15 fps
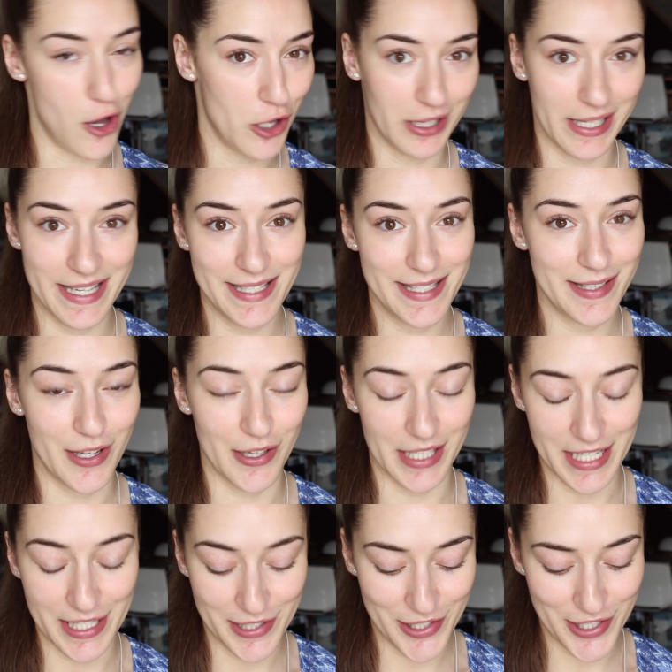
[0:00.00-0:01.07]
long list on
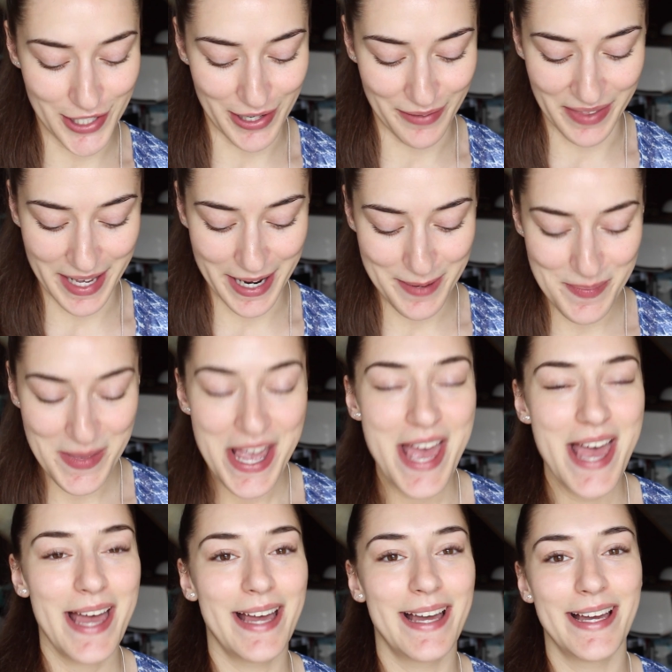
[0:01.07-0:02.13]
each of them,
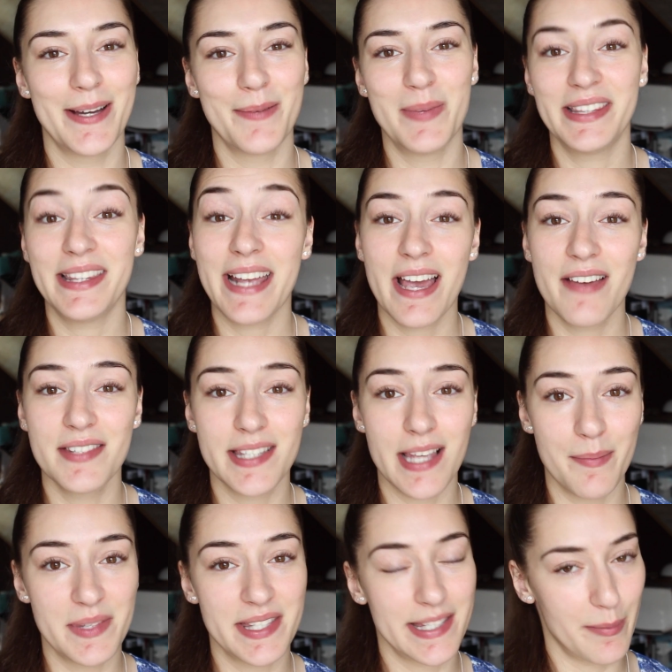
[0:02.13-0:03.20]
but they have
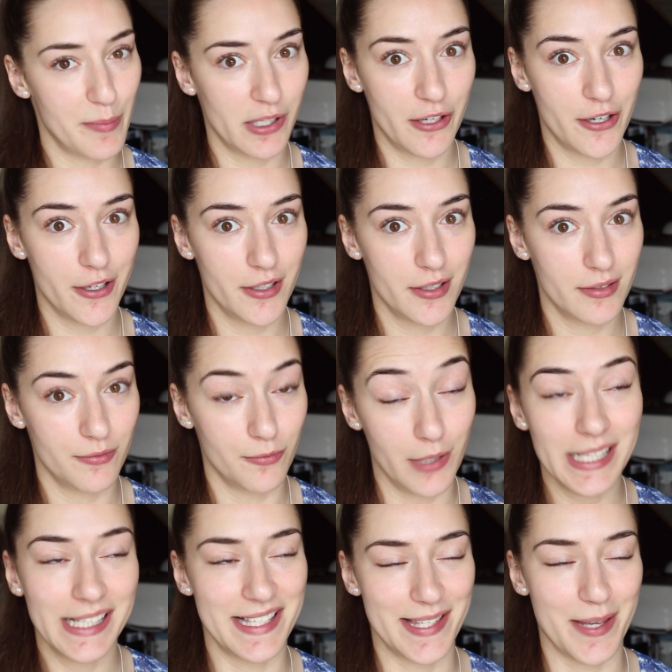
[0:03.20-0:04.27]
some
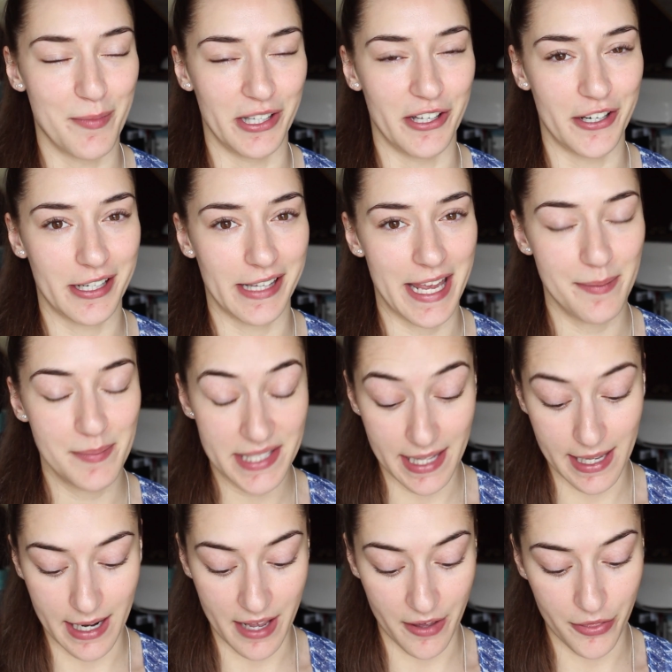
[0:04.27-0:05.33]
really similar claims
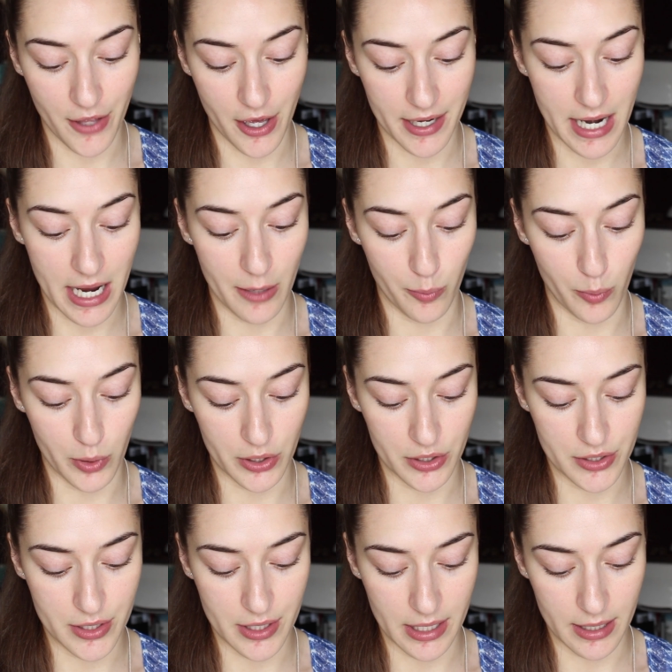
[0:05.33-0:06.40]
that I thought I
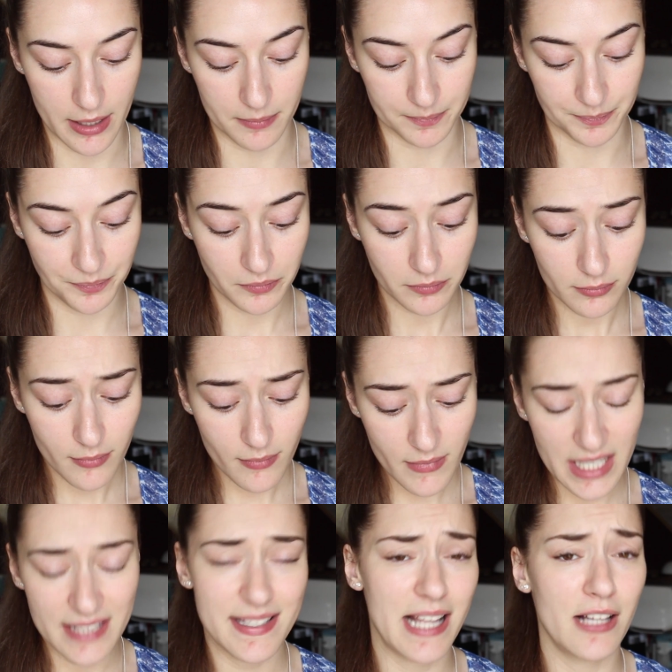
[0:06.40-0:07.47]
would
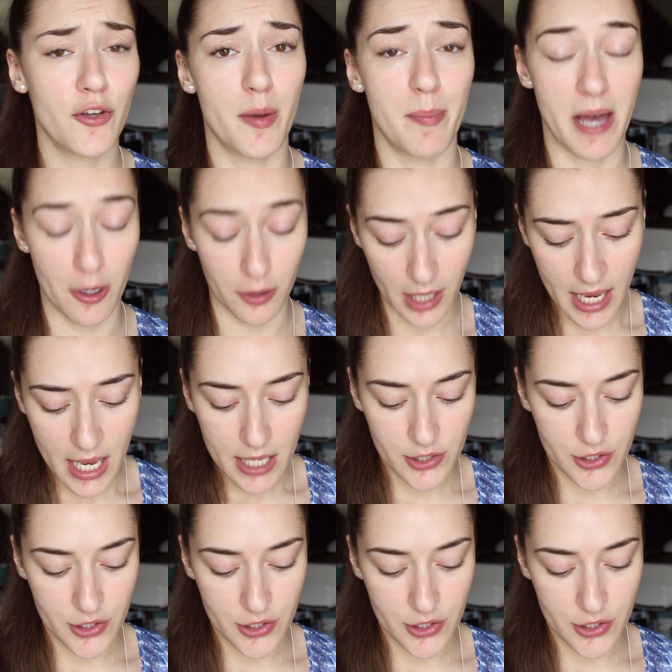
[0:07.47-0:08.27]
tell you about.